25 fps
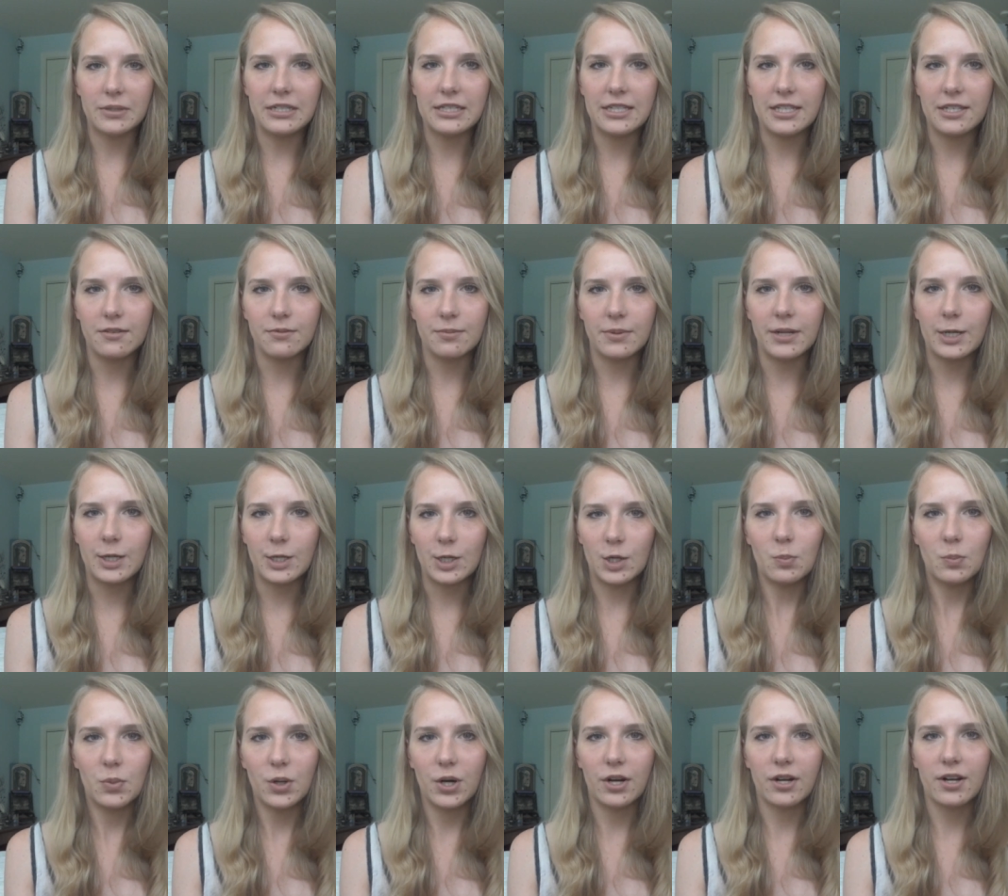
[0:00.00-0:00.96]
really
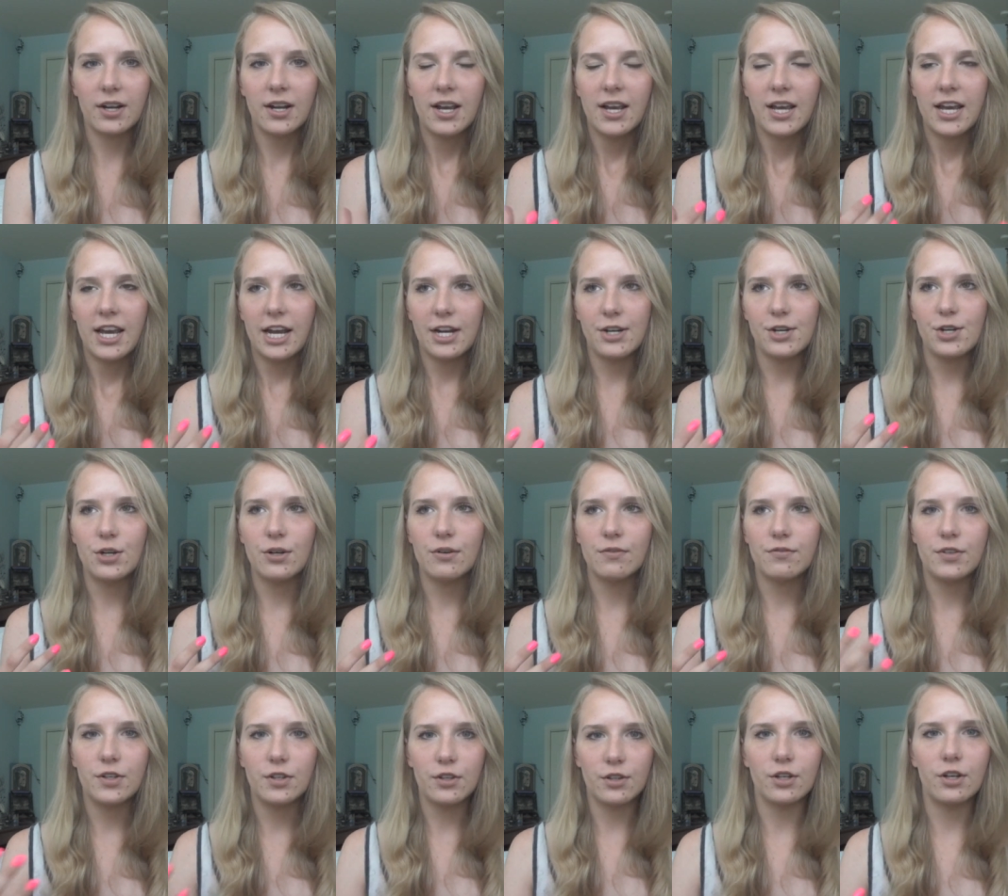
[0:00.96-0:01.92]
reading a book and you
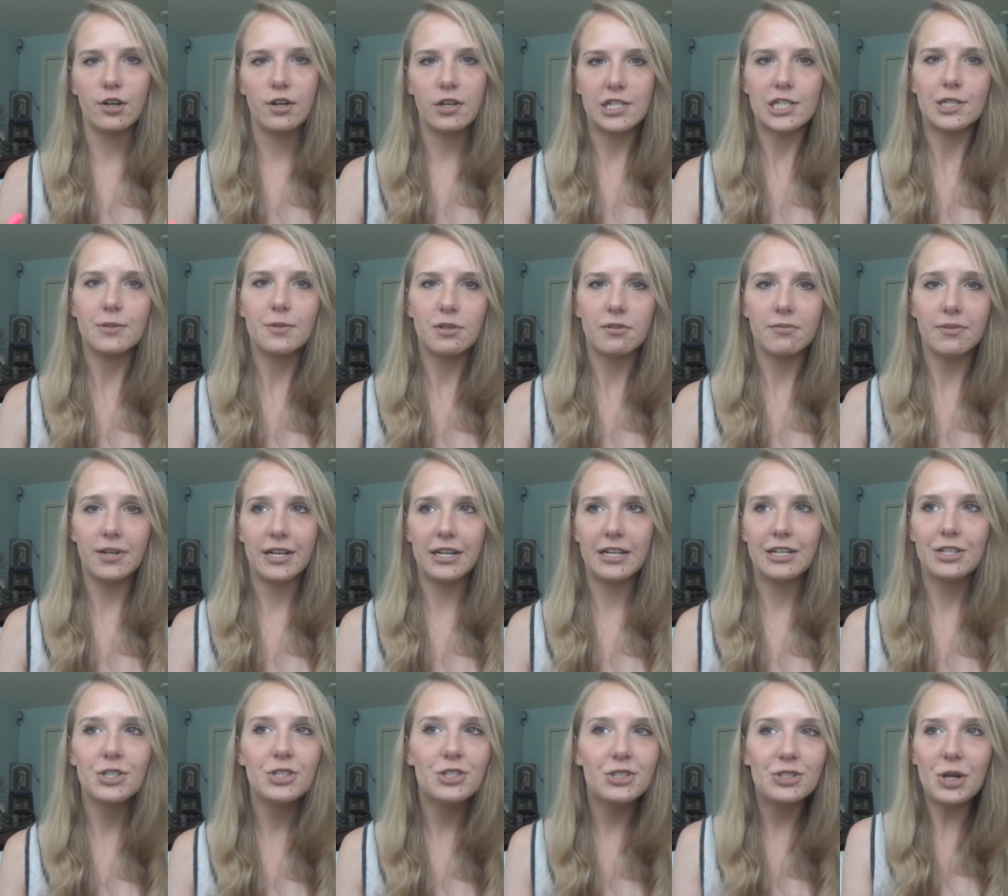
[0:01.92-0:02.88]
don't feel the urge to be
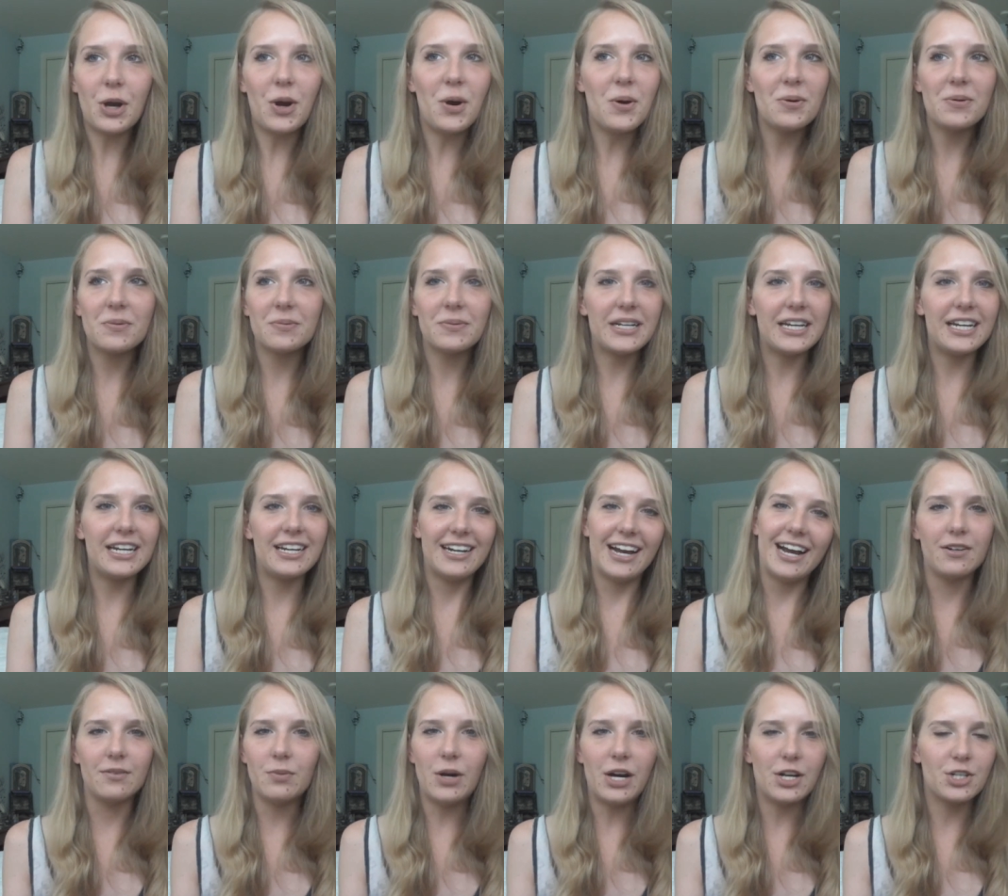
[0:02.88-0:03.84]
reading, just don't
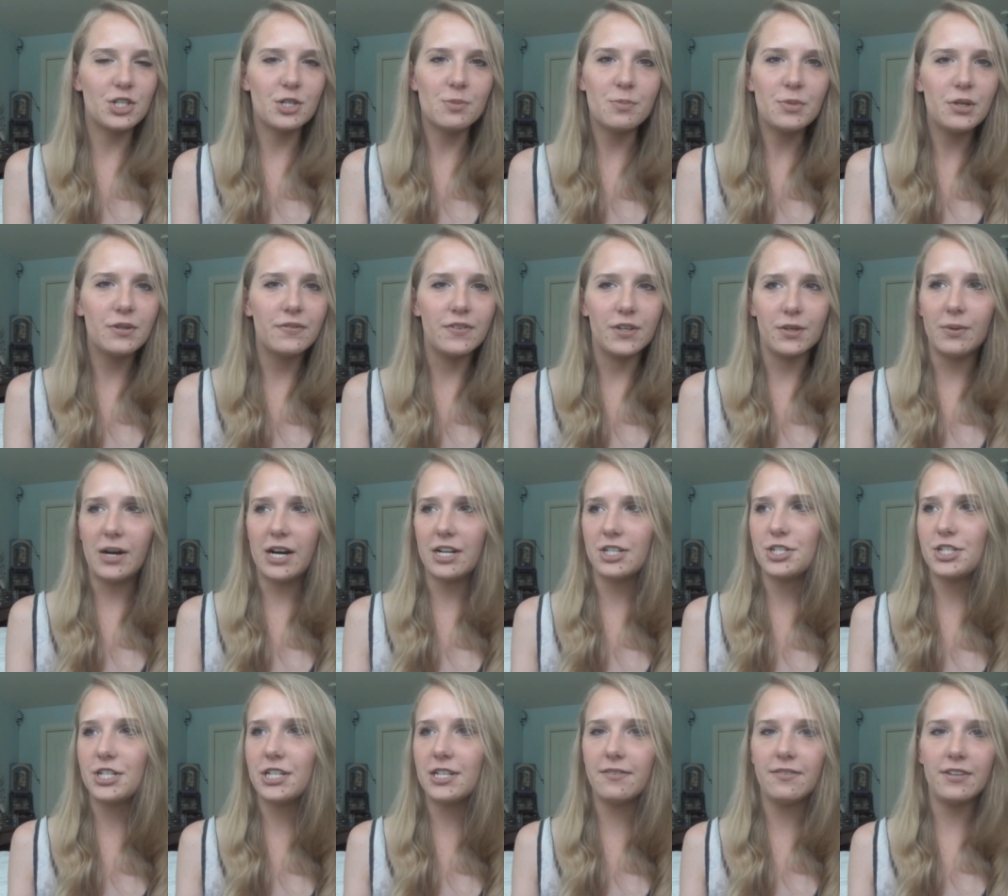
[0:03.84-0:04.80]
read. Watch a movie,
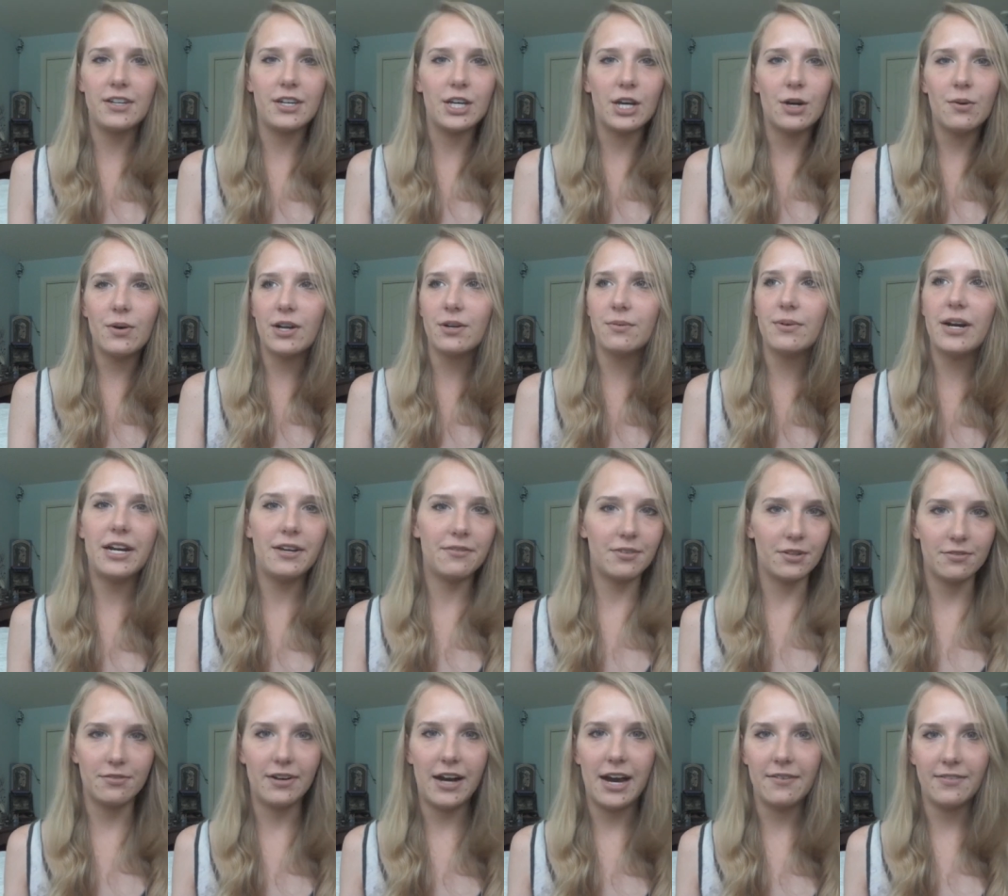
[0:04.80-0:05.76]
watch TV, go on Reddit
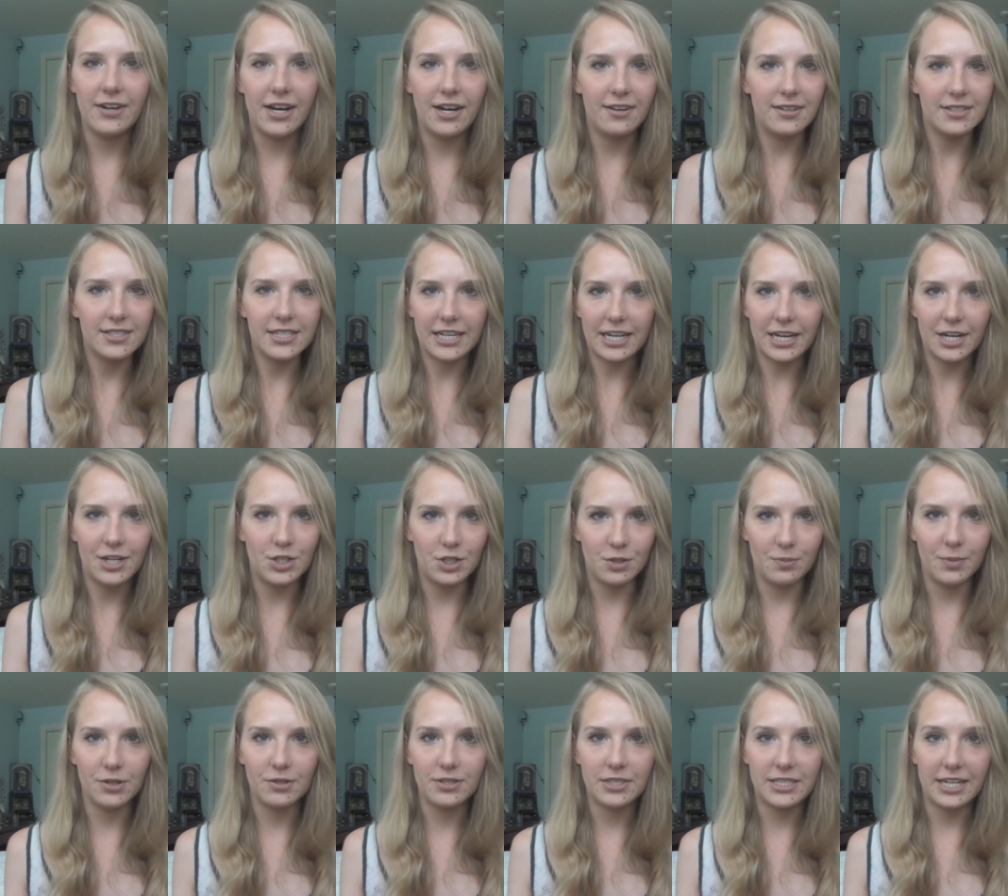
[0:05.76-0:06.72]
for five hours like I
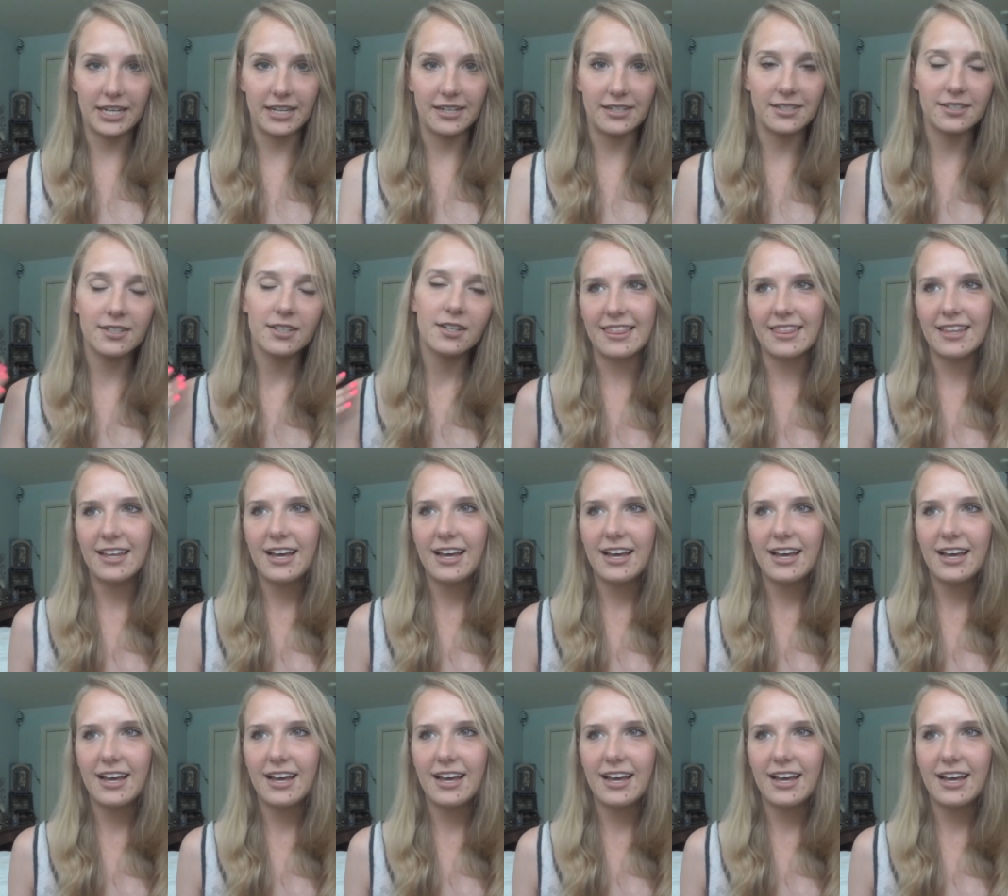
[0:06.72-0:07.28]
do most days.